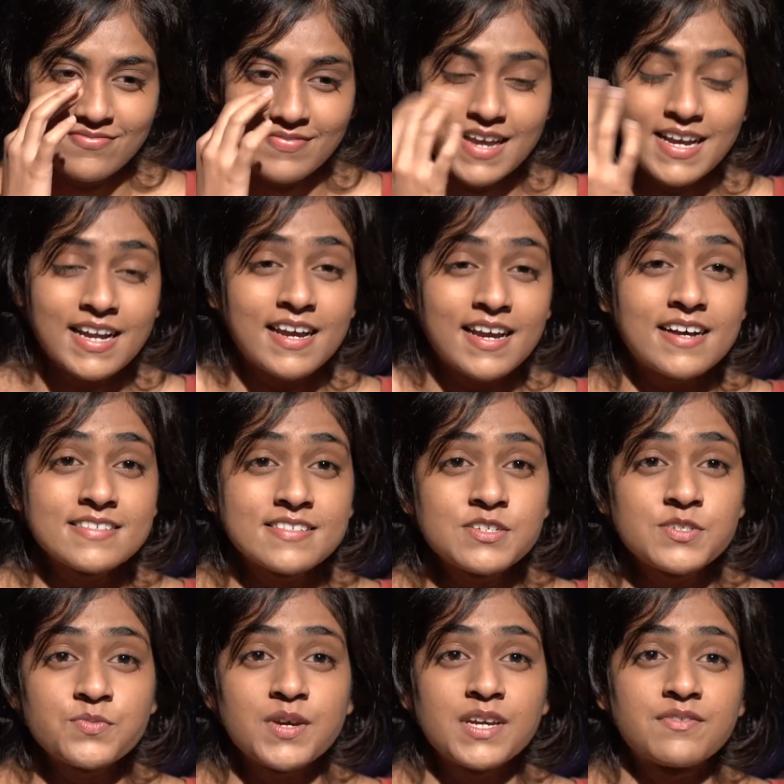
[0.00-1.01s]
I had asked her
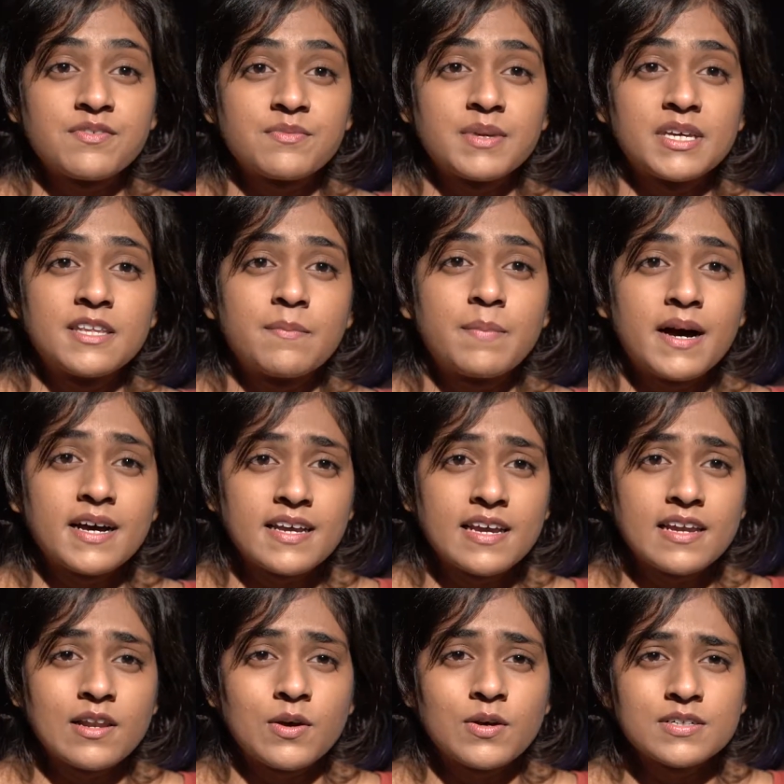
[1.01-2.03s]
to wait for me in the
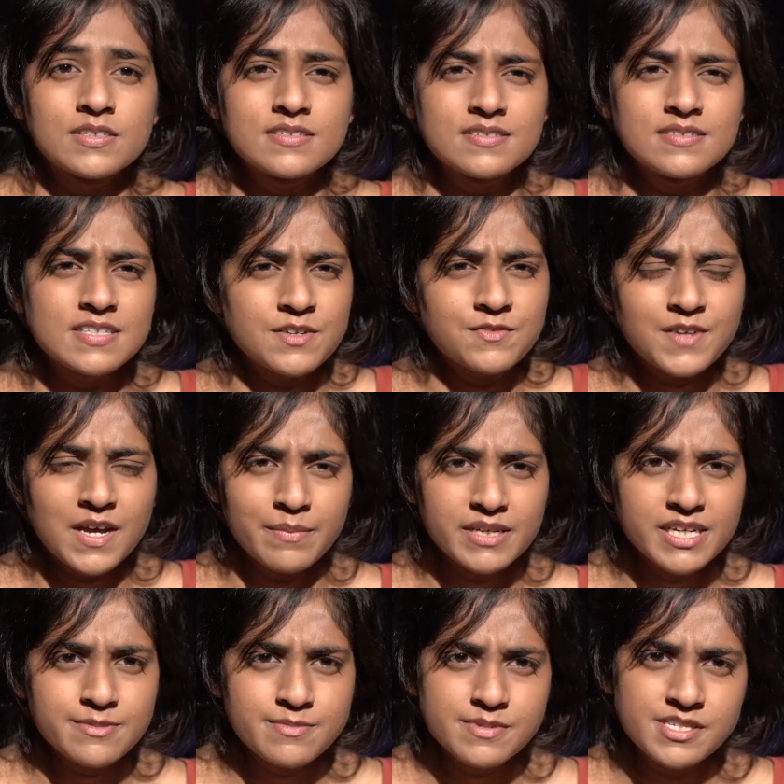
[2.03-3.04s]
parking lot instead of
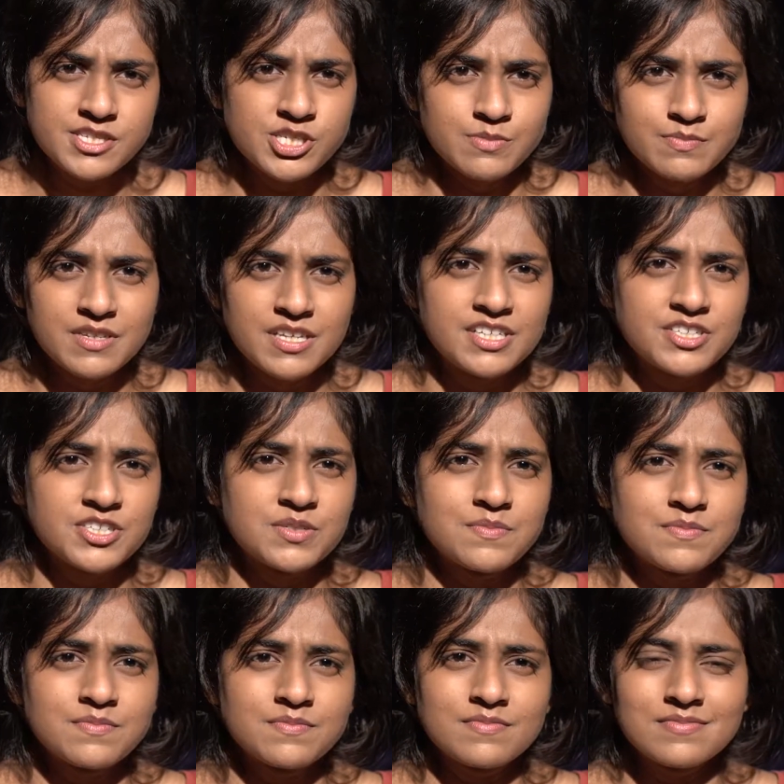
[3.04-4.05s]
coming up to the
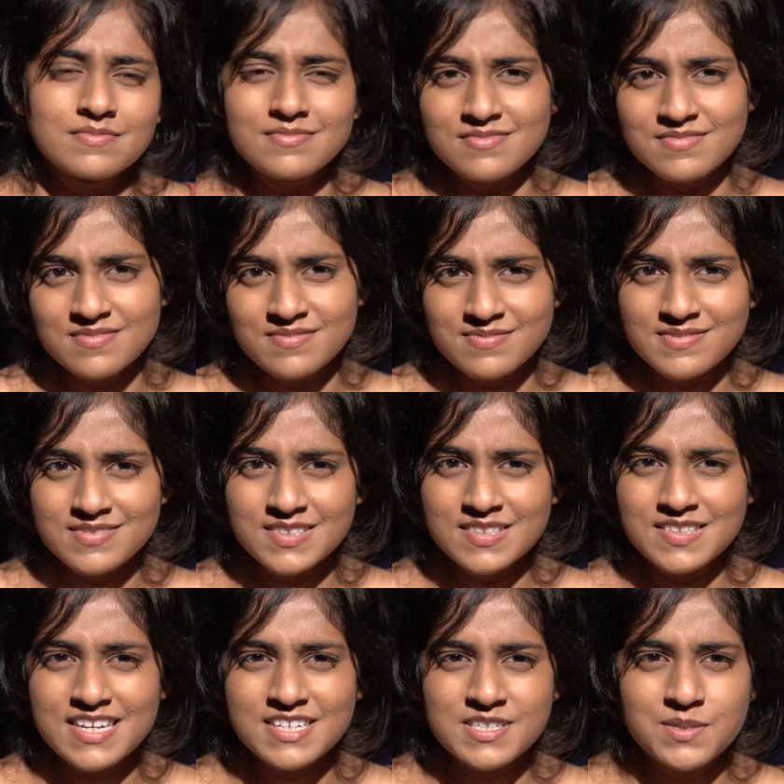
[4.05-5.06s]
gymnasium so
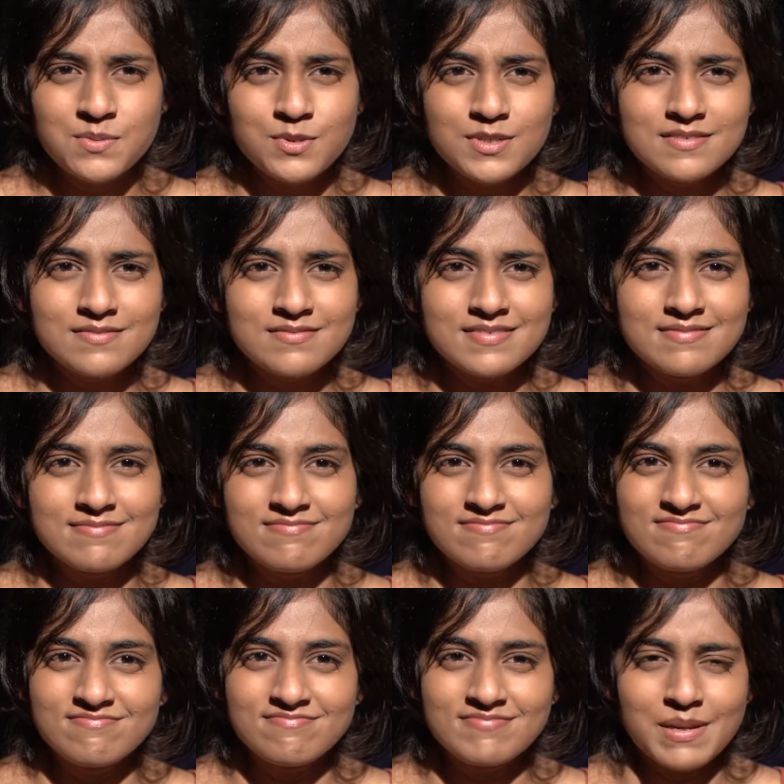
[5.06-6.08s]
that she wouldn't
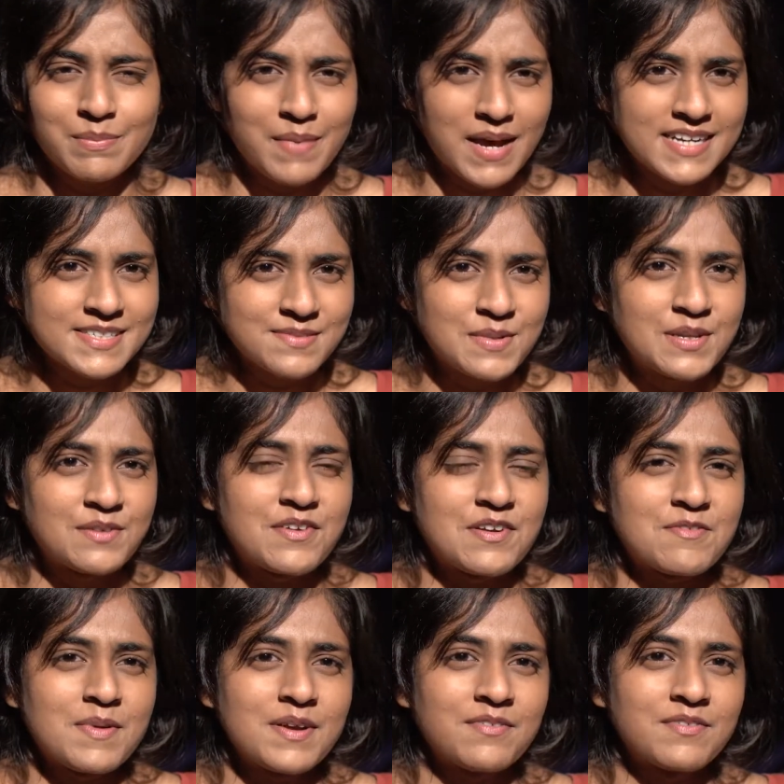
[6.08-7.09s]
embarrass me in
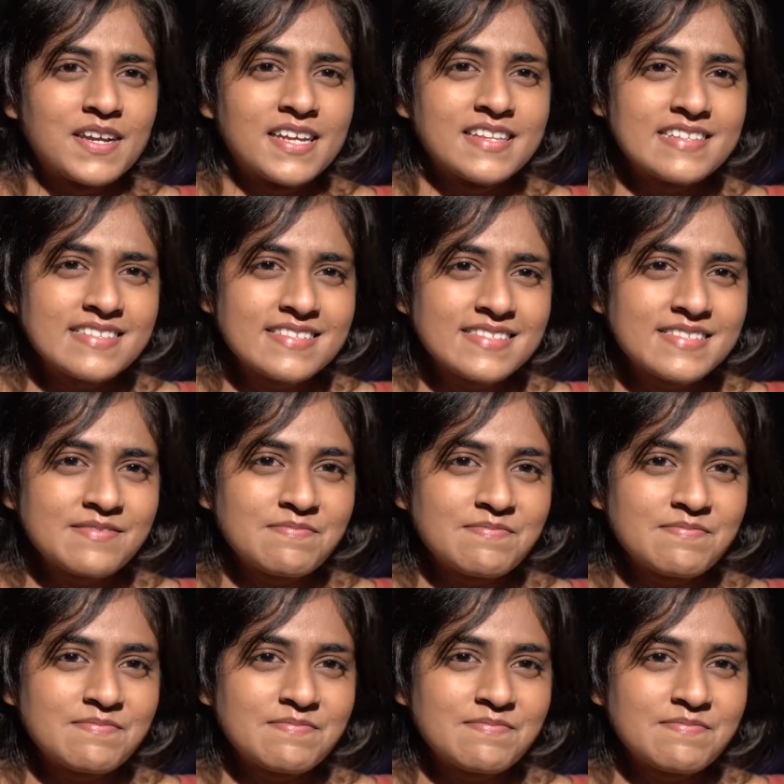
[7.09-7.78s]
front of my friends.